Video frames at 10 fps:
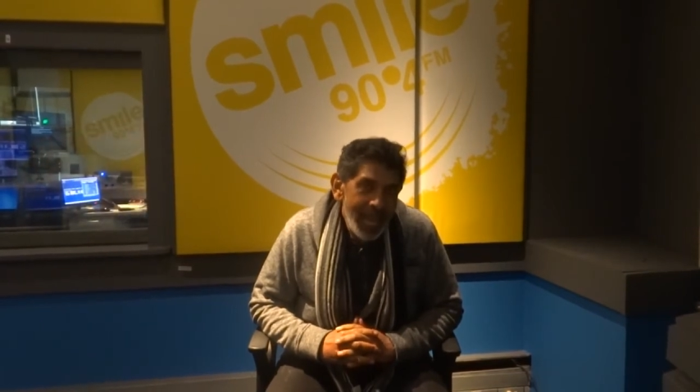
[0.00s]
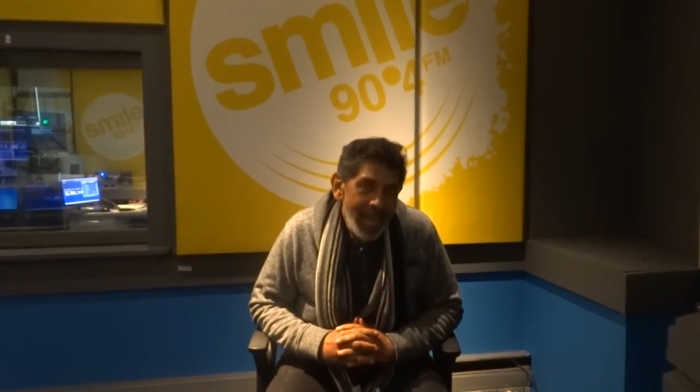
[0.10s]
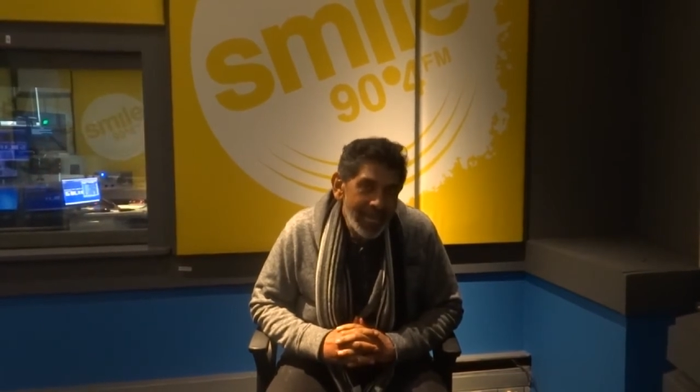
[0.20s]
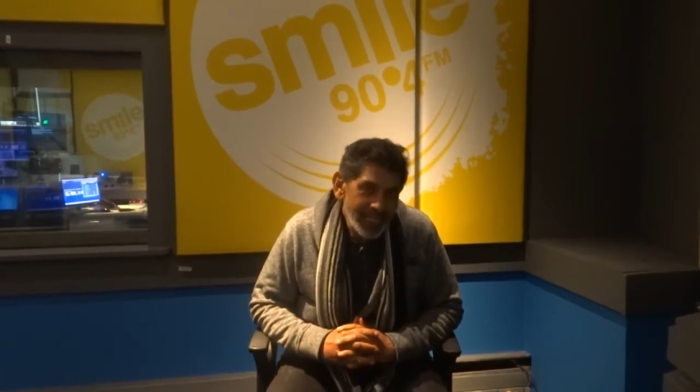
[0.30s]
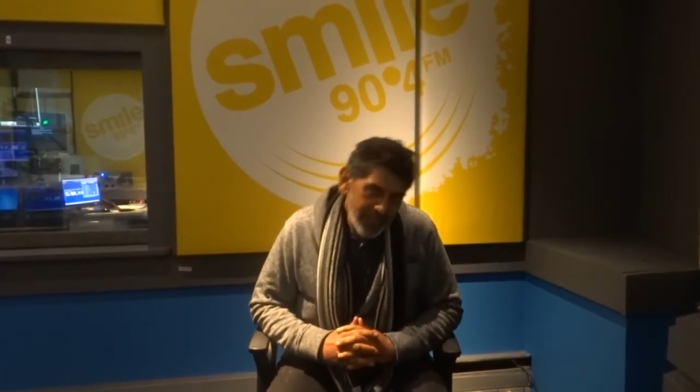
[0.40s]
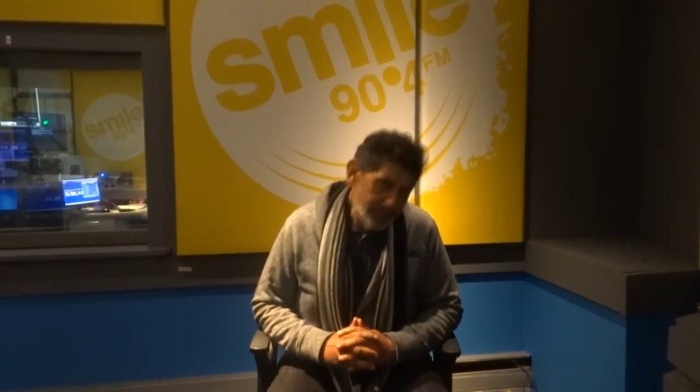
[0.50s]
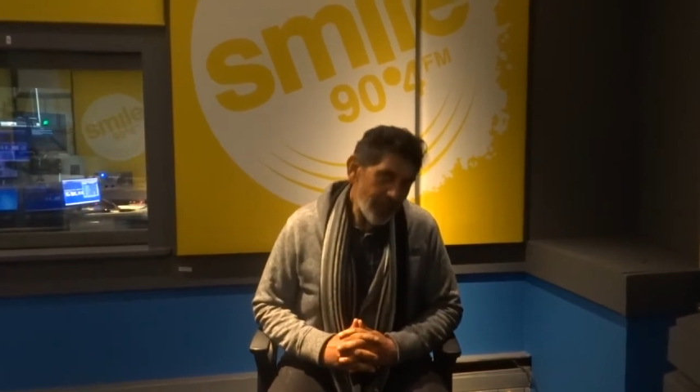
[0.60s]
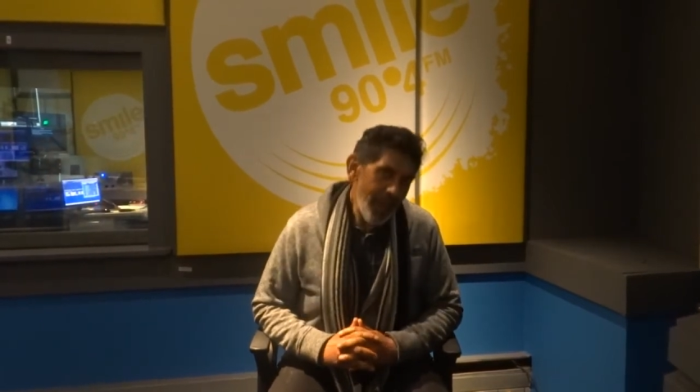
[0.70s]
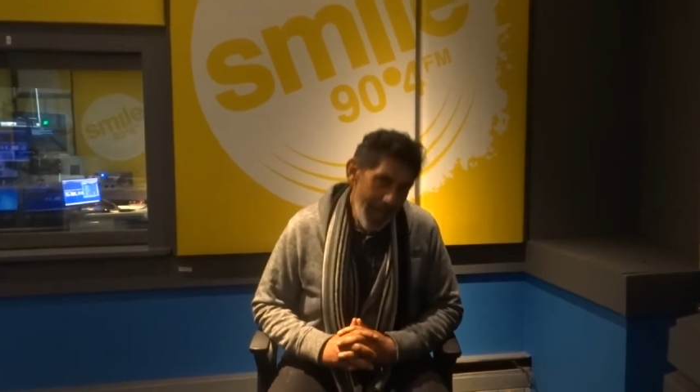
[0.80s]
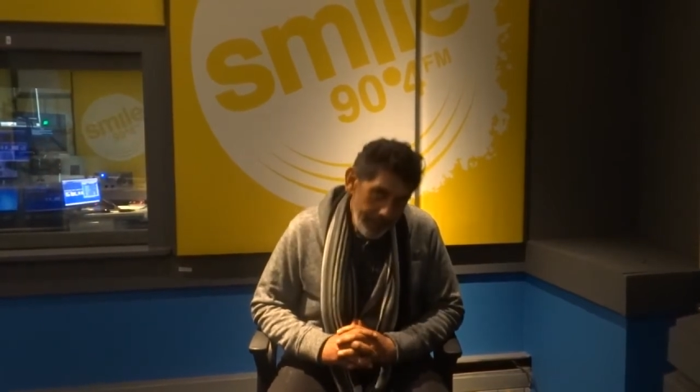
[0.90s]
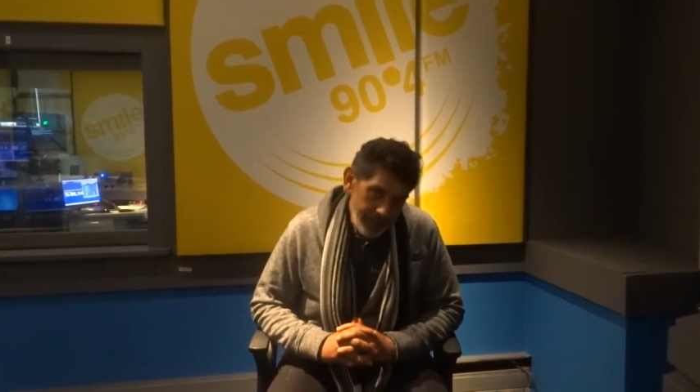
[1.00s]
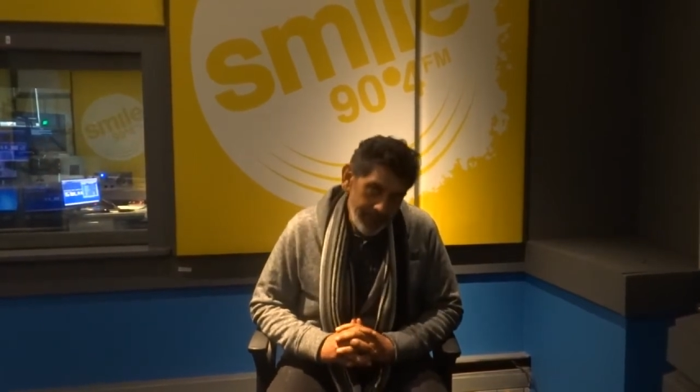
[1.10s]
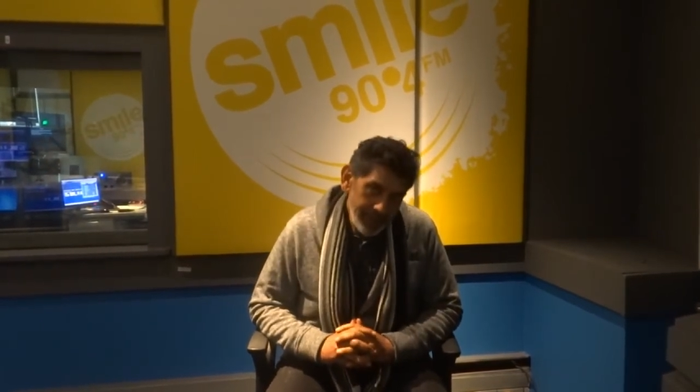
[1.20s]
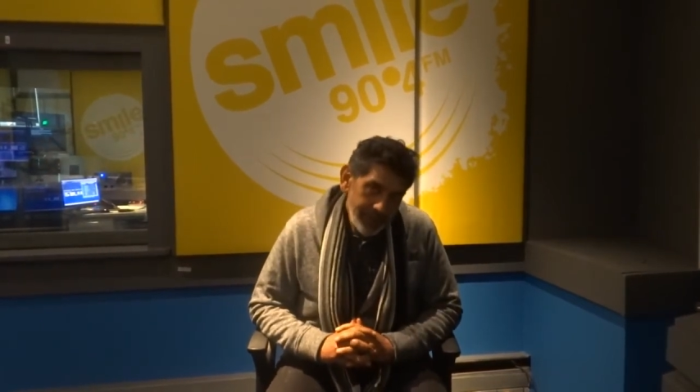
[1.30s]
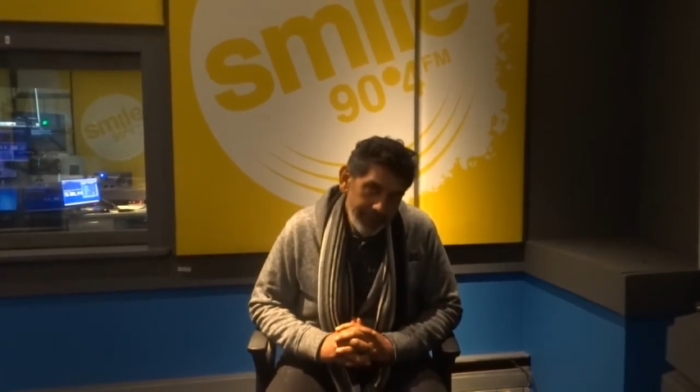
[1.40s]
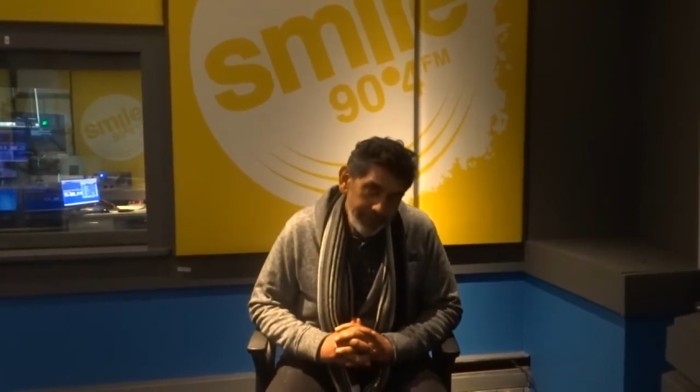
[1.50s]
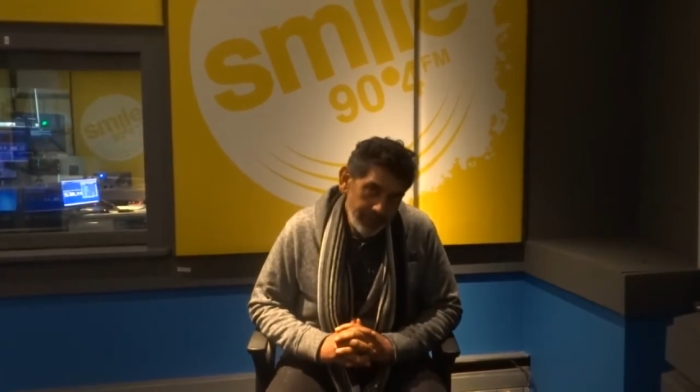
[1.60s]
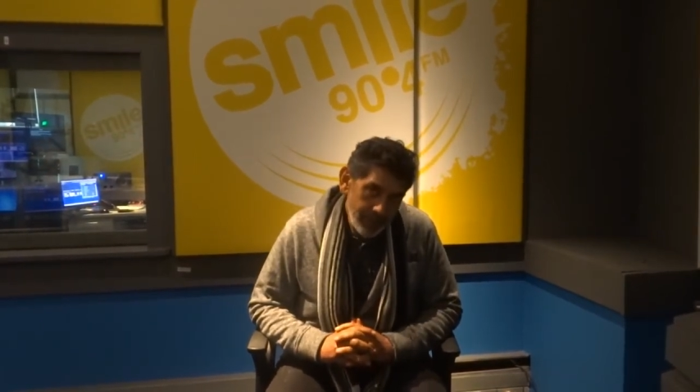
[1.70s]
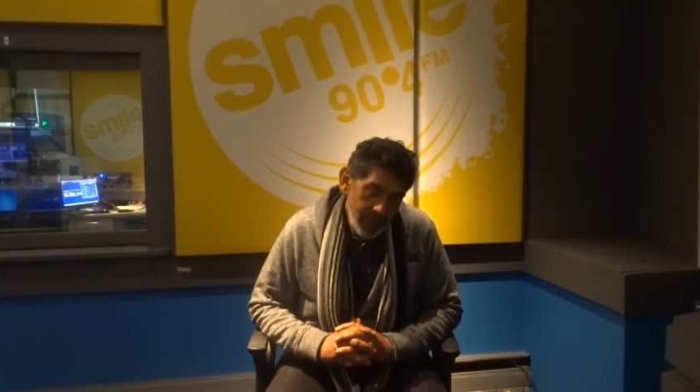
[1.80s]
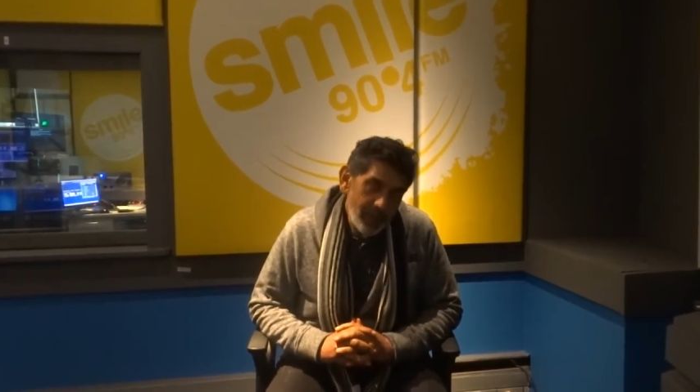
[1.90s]
And it just so happened,
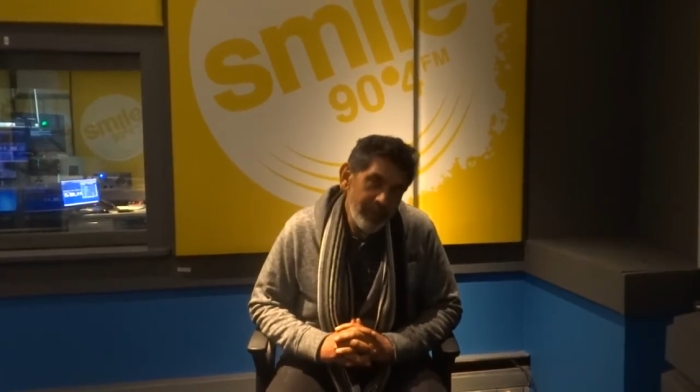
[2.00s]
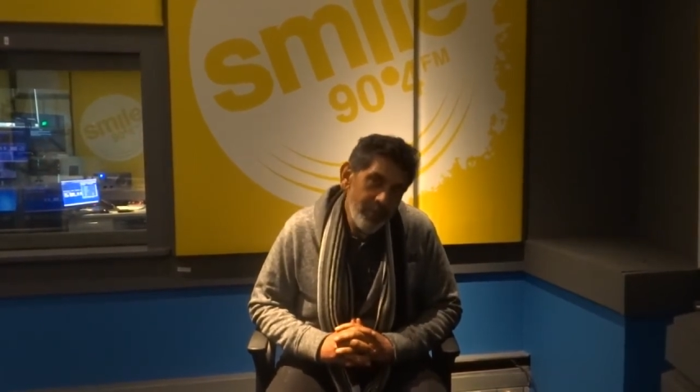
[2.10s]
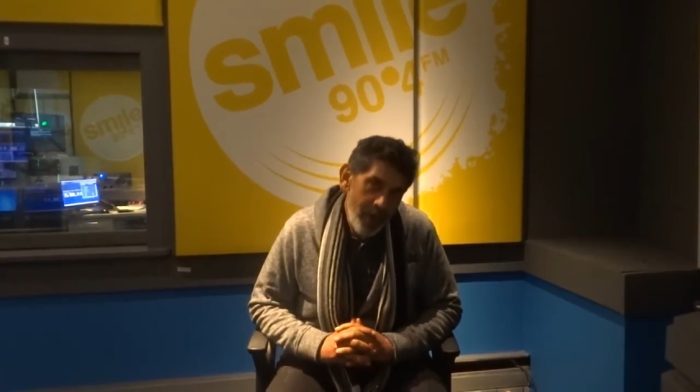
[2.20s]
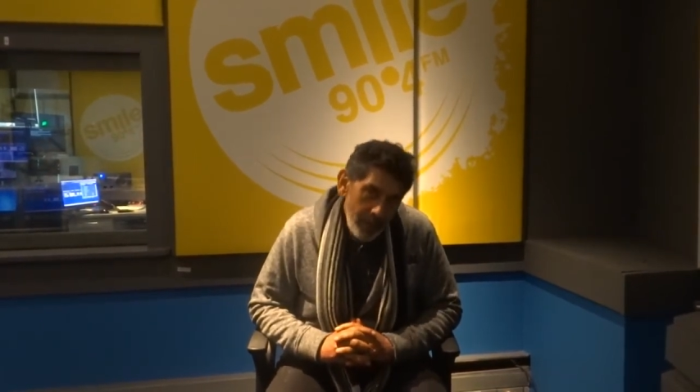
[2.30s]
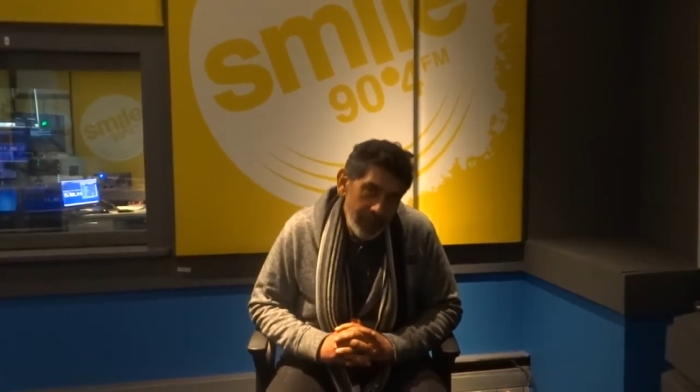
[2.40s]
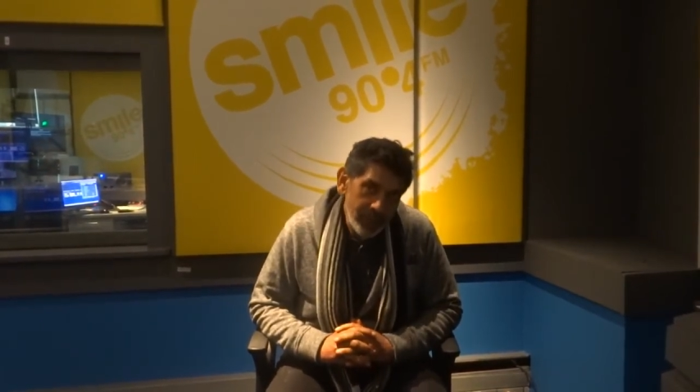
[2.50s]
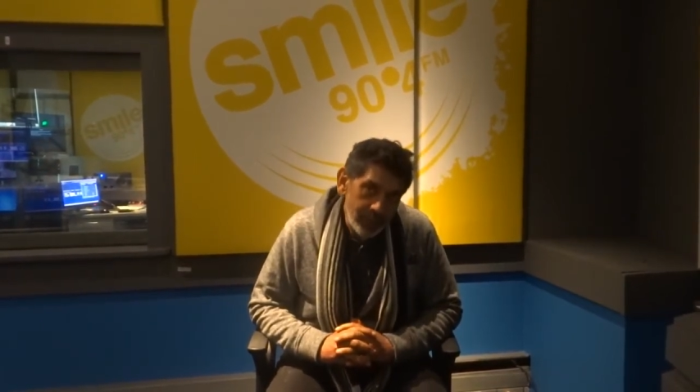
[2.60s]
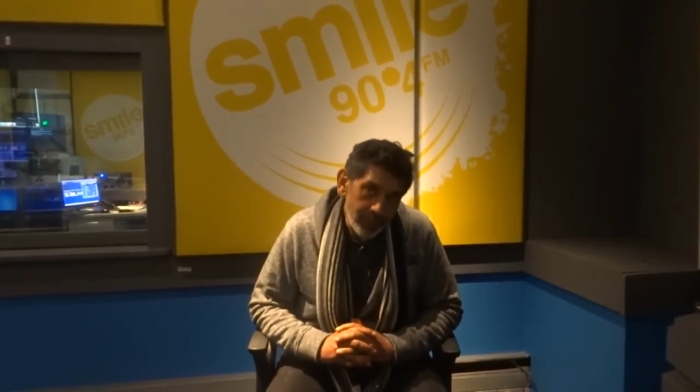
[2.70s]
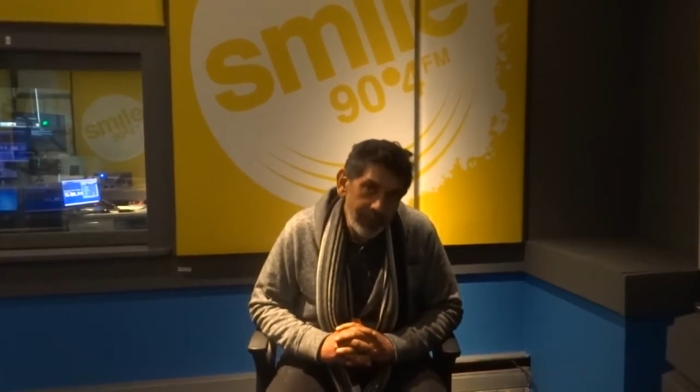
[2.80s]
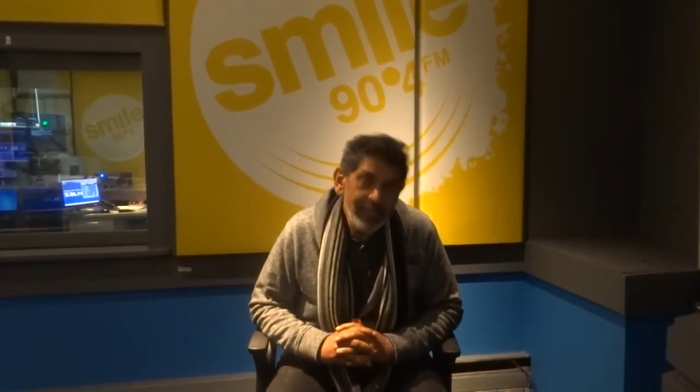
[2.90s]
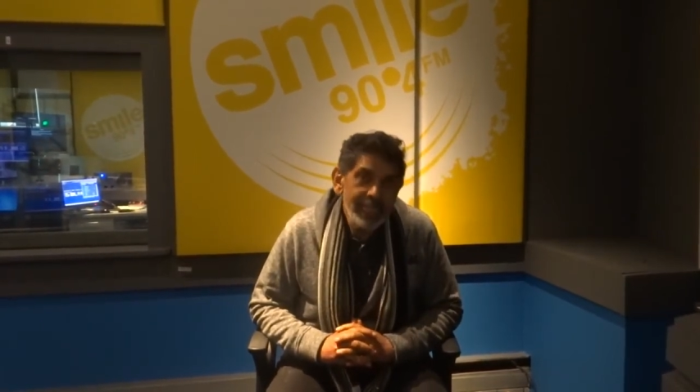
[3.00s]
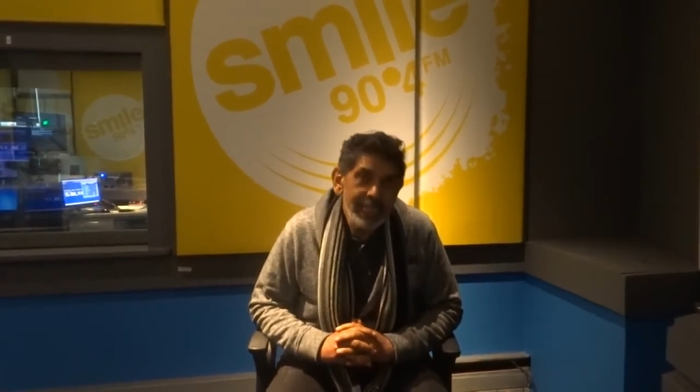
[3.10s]
when I was in primary school,